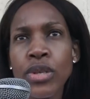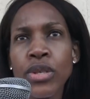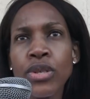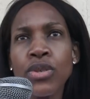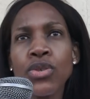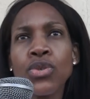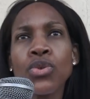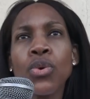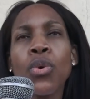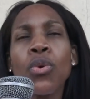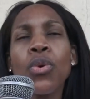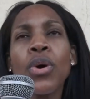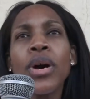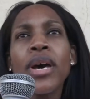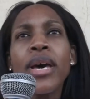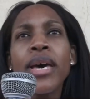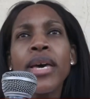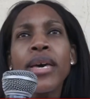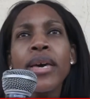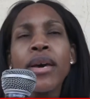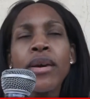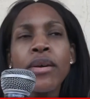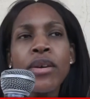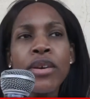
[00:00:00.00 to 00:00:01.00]
So
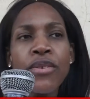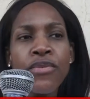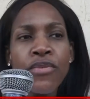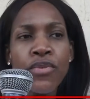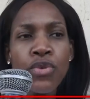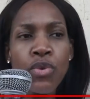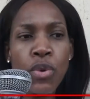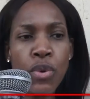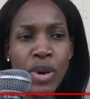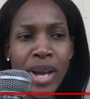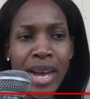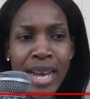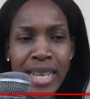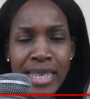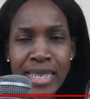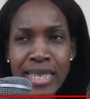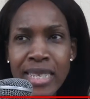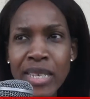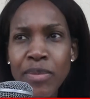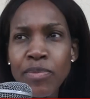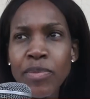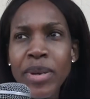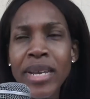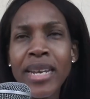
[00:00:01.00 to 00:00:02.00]
if you can't
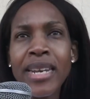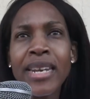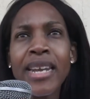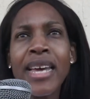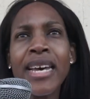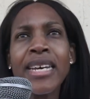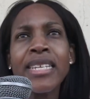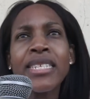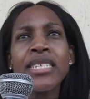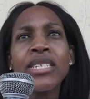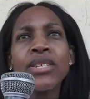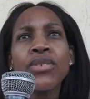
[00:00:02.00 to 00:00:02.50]
sleep at night,